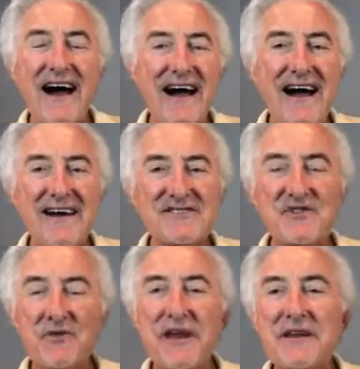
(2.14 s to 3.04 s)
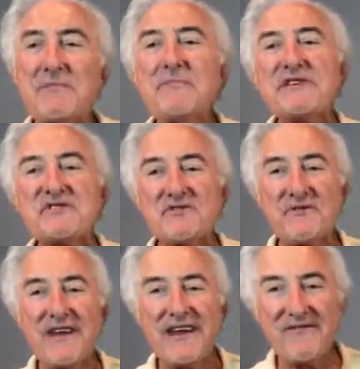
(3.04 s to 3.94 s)
Ah, sweet
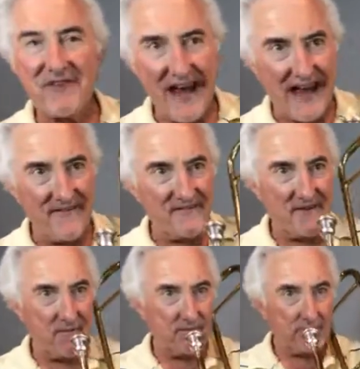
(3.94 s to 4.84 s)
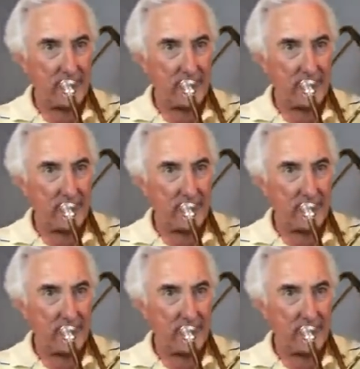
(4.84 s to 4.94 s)
mystery of life.